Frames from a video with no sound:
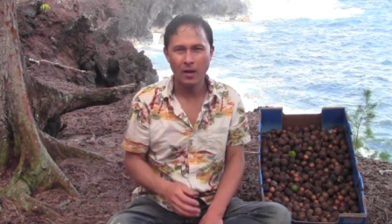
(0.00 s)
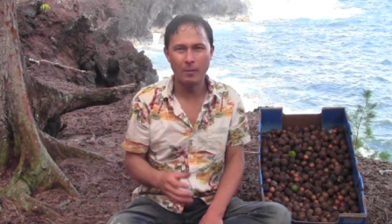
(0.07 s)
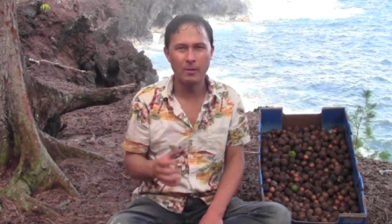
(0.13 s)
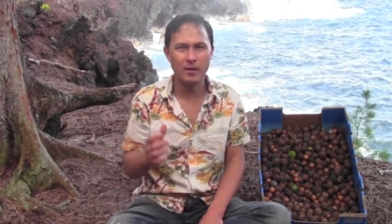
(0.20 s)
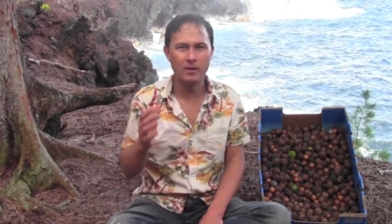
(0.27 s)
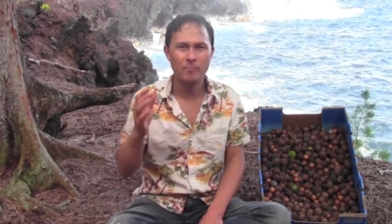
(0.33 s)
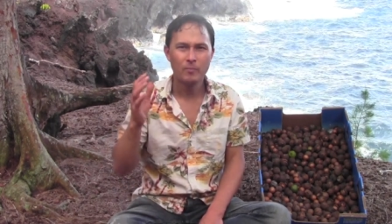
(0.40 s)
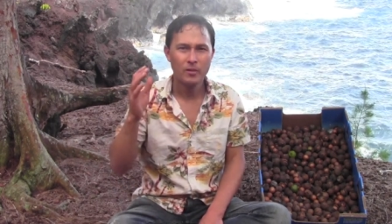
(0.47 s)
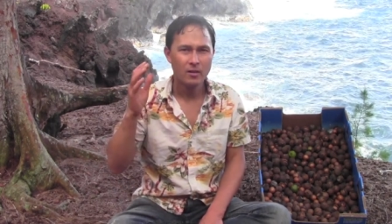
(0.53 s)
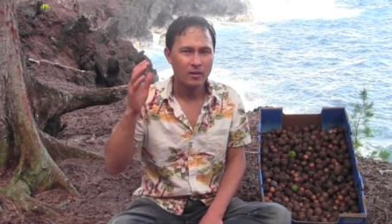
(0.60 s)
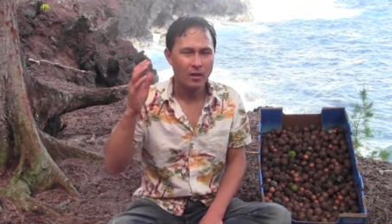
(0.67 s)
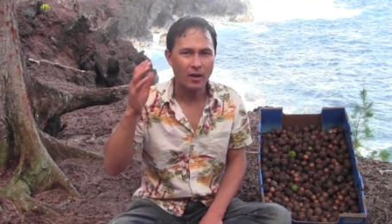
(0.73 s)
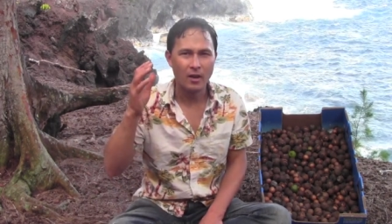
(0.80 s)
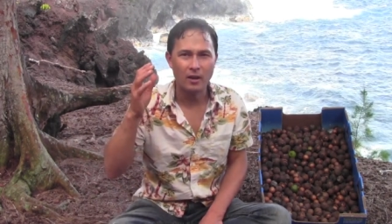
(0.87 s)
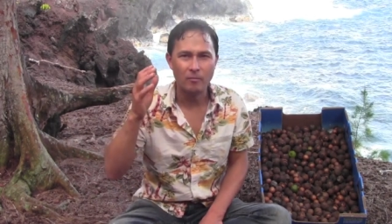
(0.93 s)
I mean,
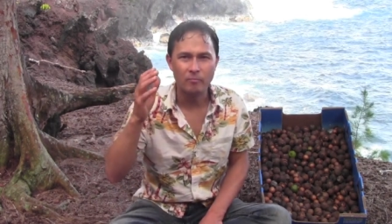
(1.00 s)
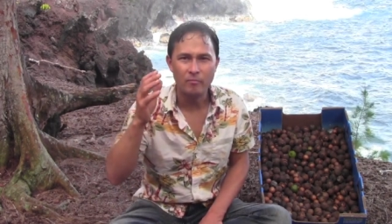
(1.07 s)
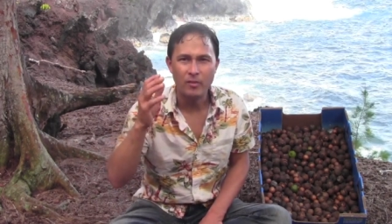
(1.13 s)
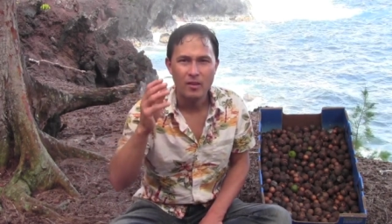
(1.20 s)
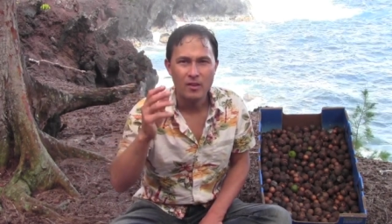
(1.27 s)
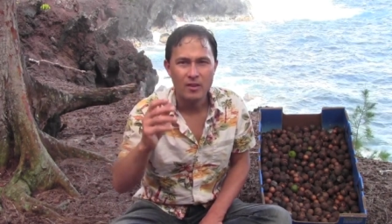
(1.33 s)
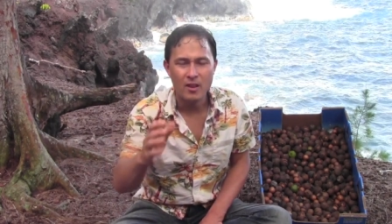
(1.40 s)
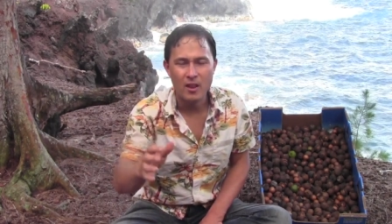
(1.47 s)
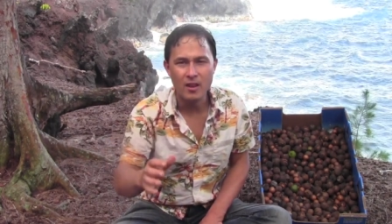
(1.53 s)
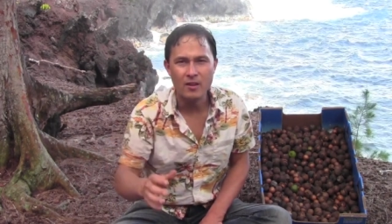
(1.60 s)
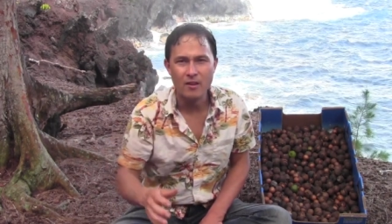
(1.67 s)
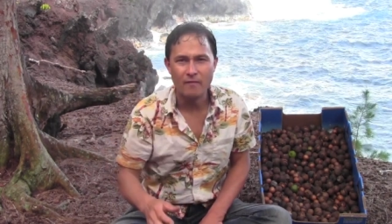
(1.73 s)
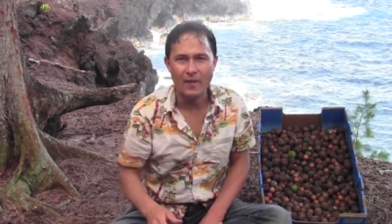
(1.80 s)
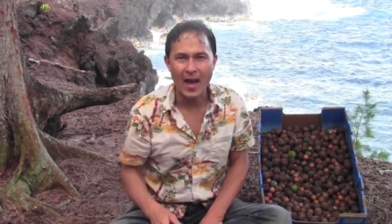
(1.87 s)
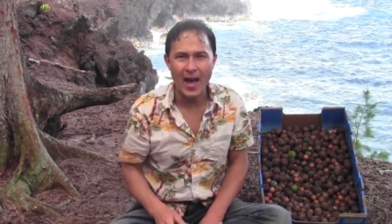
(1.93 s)
uh,
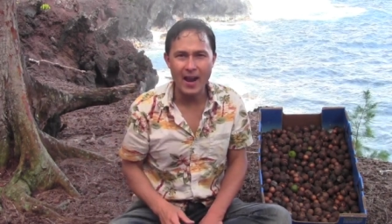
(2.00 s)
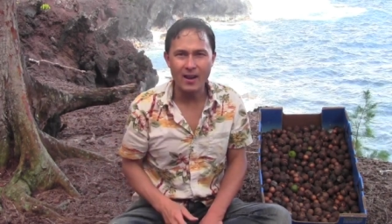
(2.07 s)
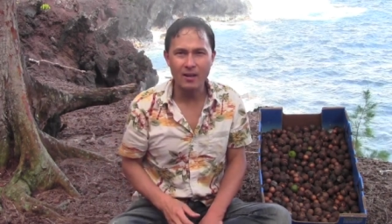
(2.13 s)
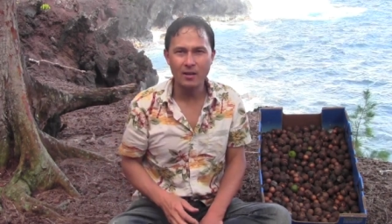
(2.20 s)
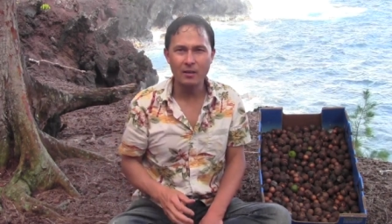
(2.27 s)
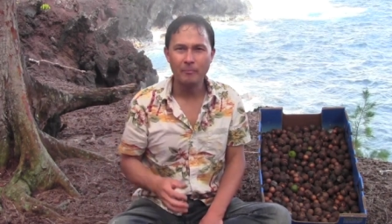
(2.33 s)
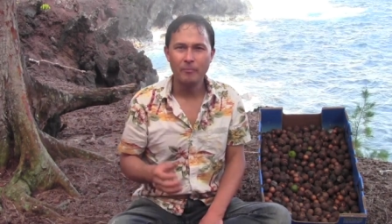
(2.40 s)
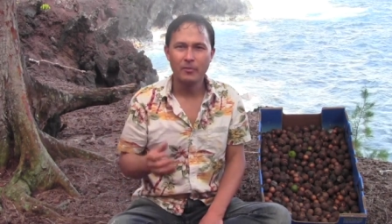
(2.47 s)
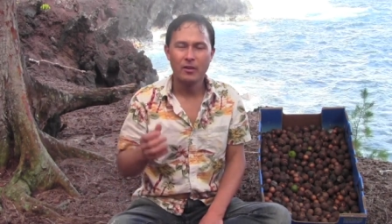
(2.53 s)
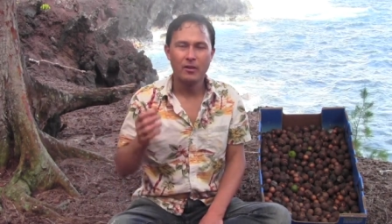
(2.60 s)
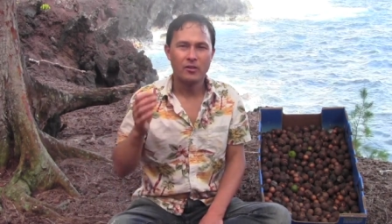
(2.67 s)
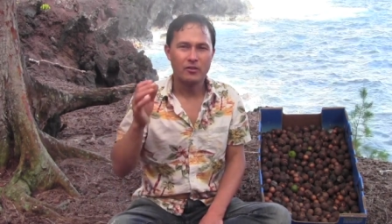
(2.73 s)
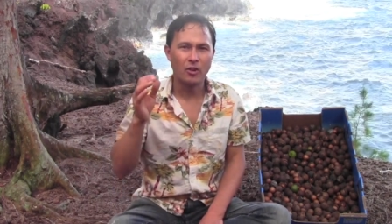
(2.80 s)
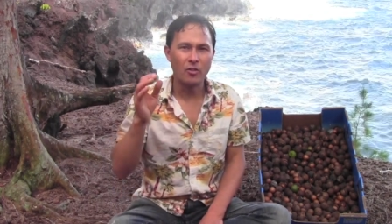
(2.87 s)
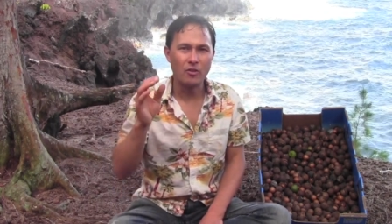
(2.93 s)
in Nevada,
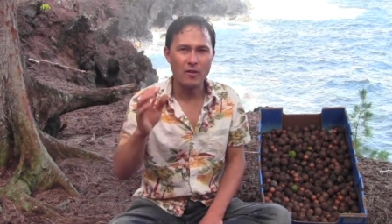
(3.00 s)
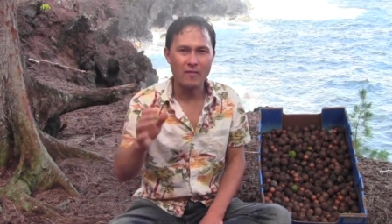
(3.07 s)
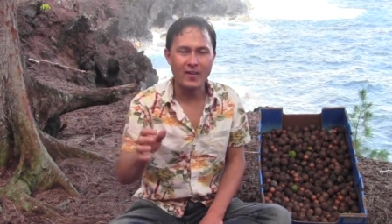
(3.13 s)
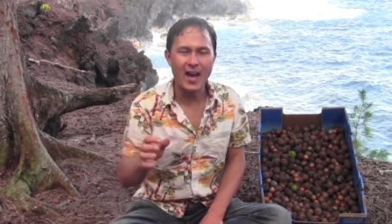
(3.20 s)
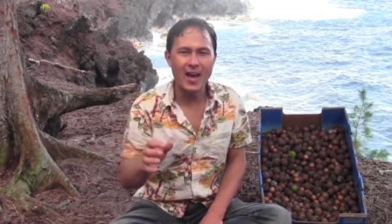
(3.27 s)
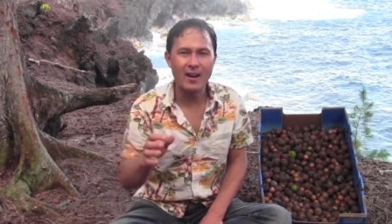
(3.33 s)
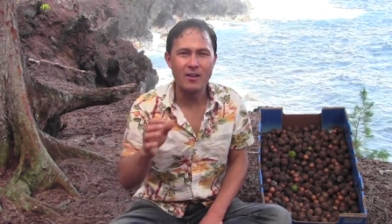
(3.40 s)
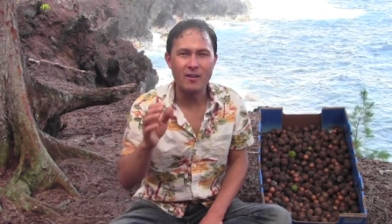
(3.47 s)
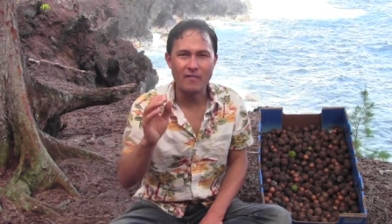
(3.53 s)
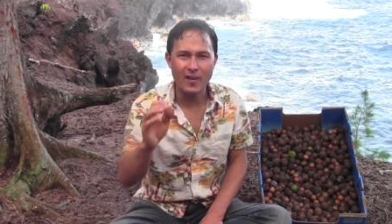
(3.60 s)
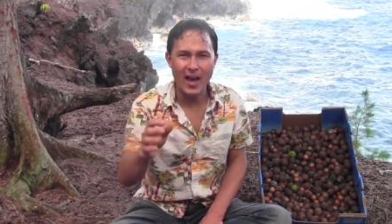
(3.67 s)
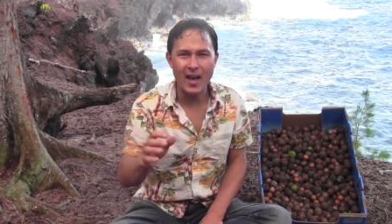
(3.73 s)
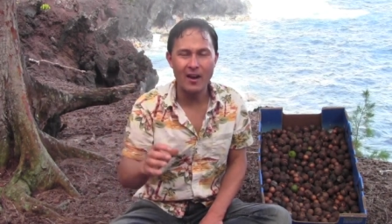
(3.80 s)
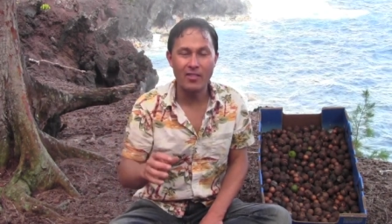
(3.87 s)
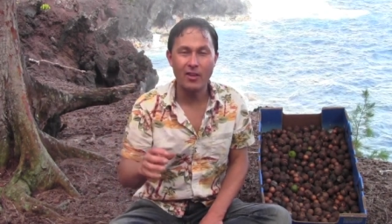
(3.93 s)
Southern Nevada,
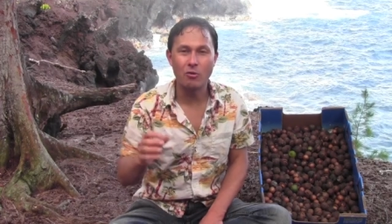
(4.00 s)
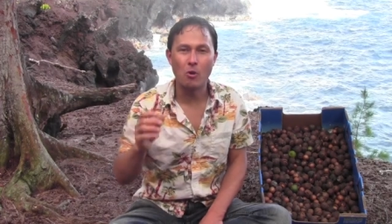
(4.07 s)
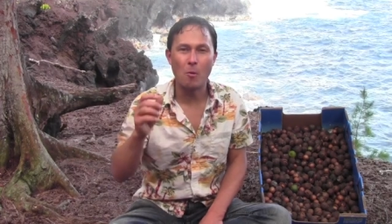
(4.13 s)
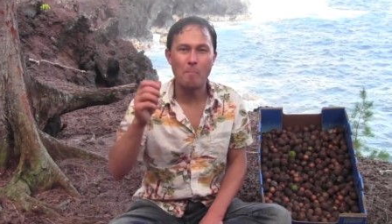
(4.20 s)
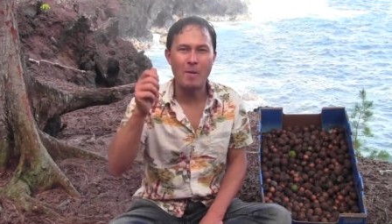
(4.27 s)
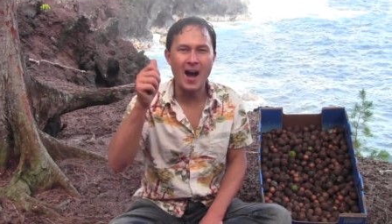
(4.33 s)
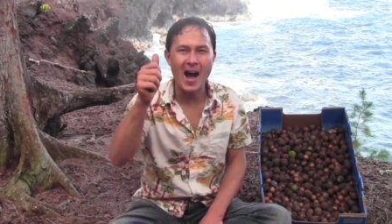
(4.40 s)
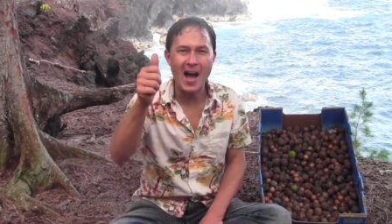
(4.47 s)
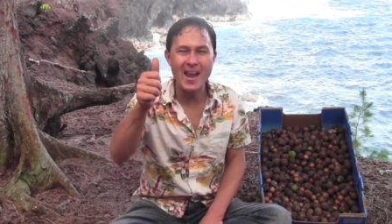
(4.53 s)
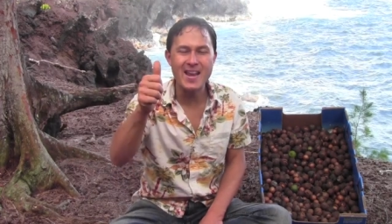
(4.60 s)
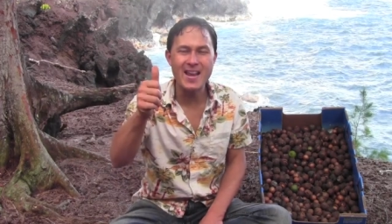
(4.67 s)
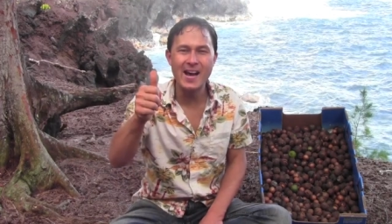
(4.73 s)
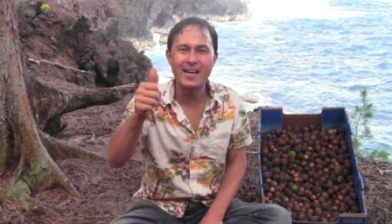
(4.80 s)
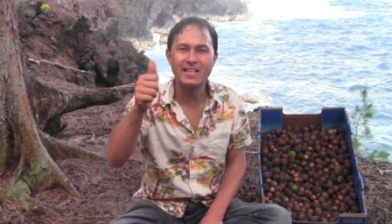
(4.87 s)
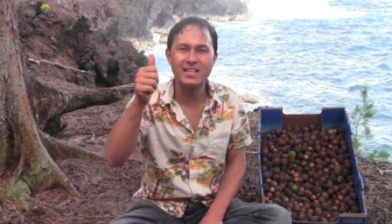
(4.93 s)
Nevada, they grow
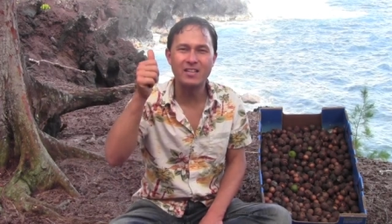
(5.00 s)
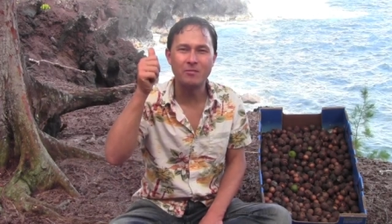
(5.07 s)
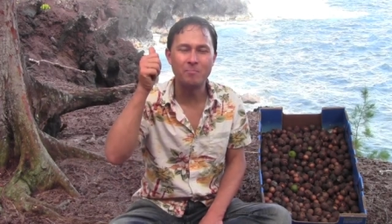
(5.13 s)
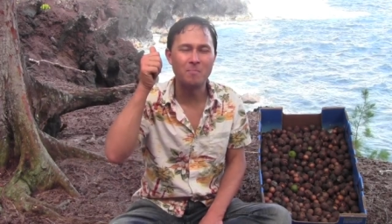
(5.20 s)
pine nuts.